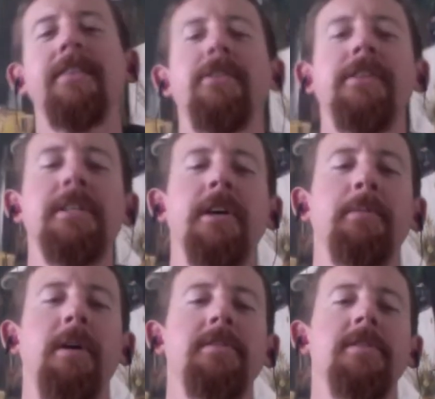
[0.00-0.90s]
Unique
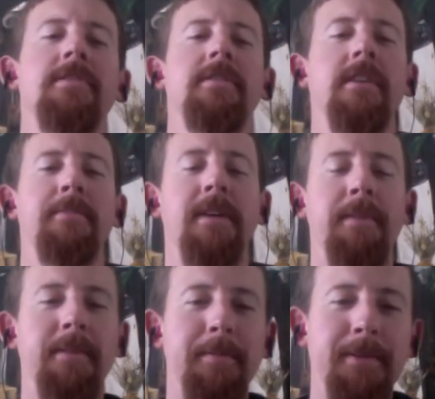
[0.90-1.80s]
selling proposition.
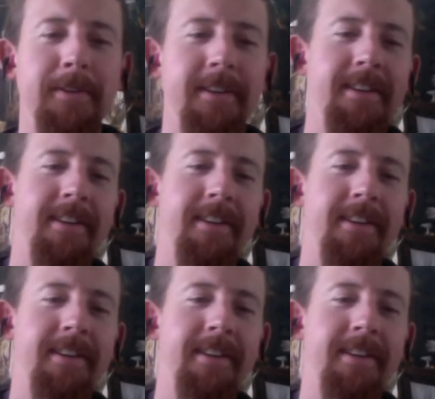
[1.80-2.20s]
Absolutely.